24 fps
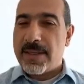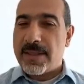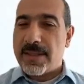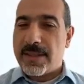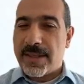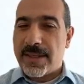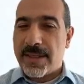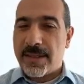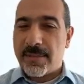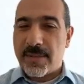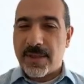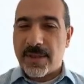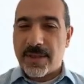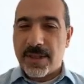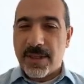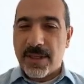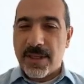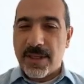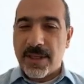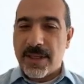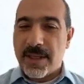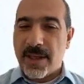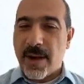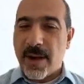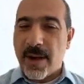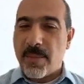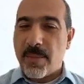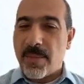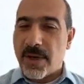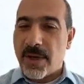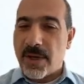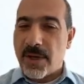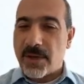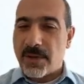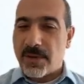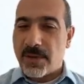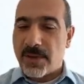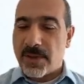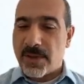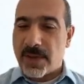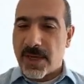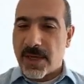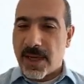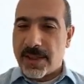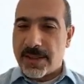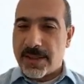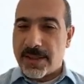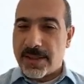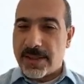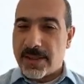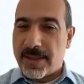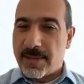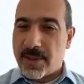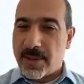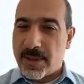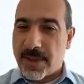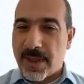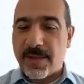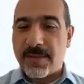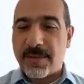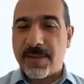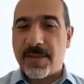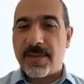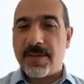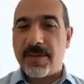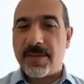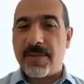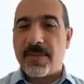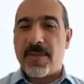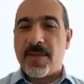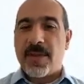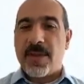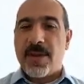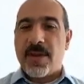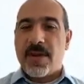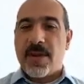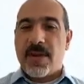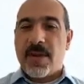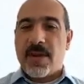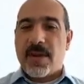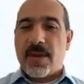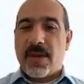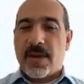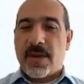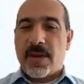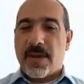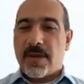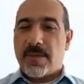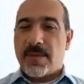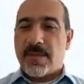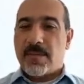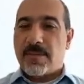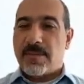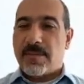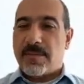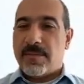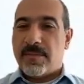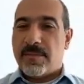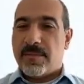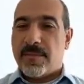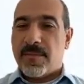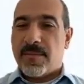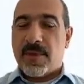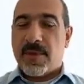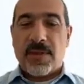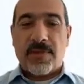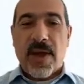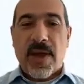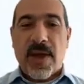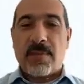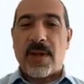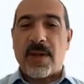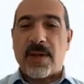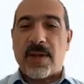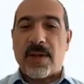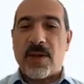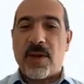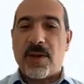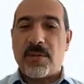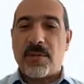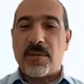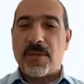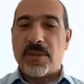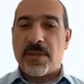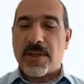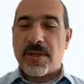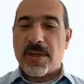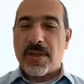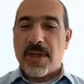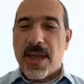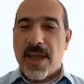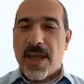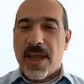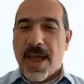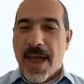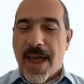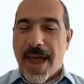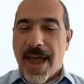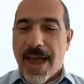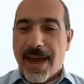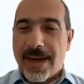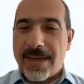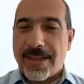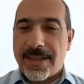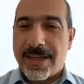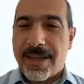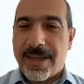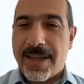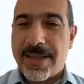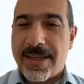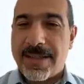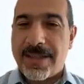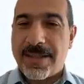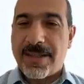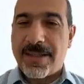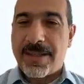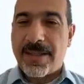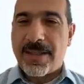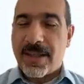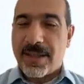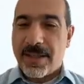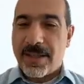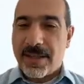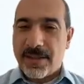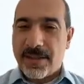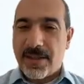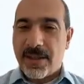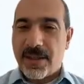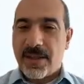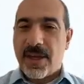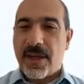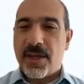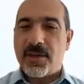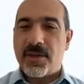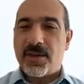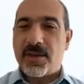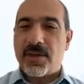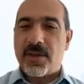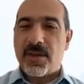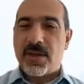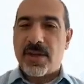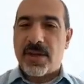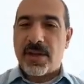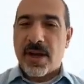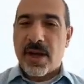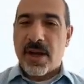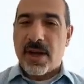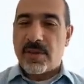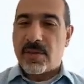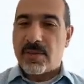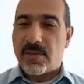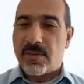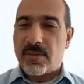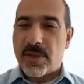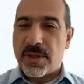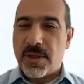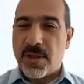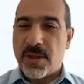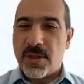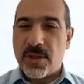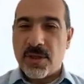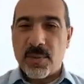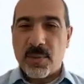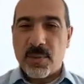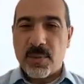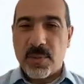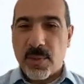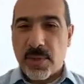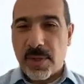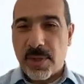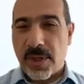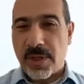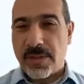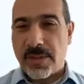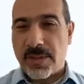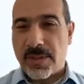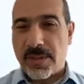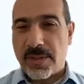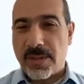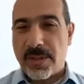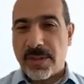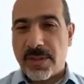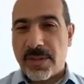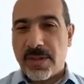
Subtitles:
DMZ, and operational sites themselves. These Fabric nodes act as authentication and authorization points,